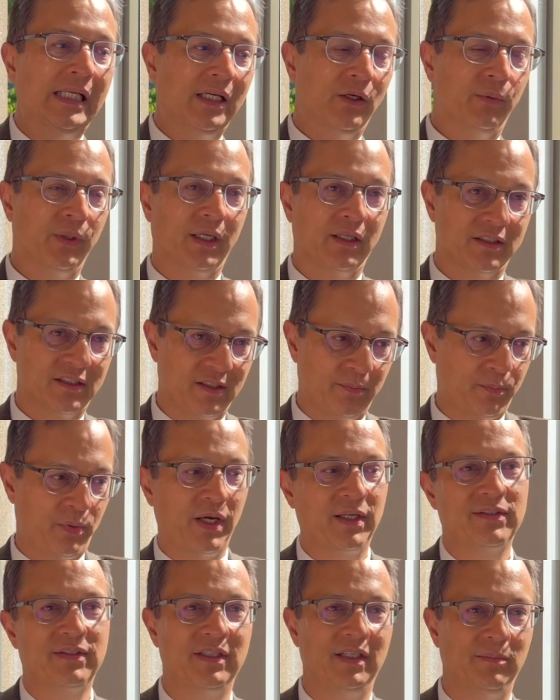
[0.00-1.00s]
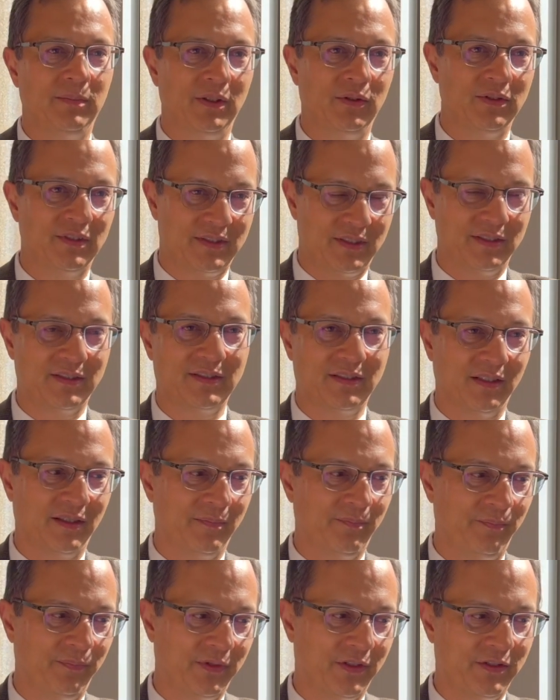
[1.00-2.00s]
We can suppress the immune
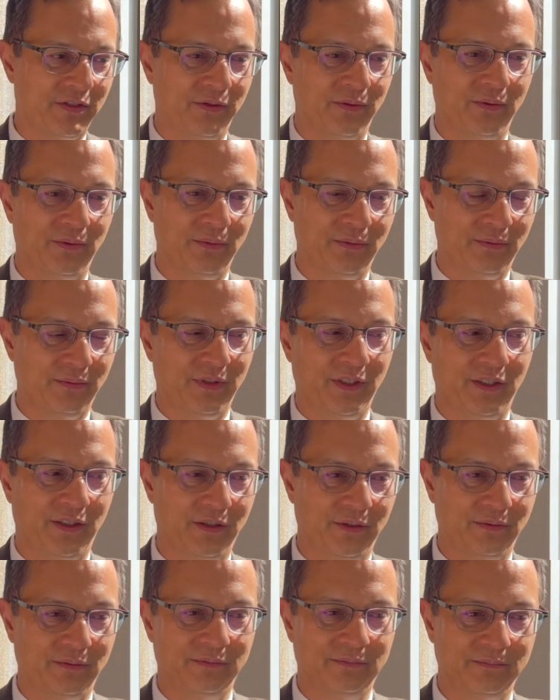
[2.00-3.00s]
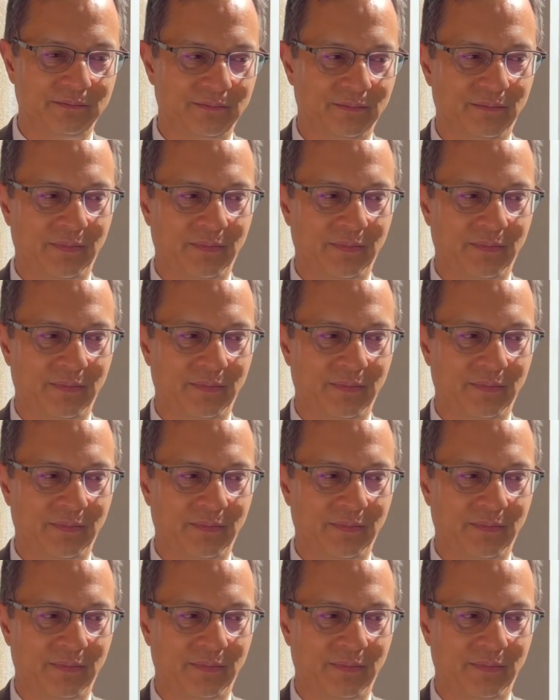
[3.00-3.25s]
system to,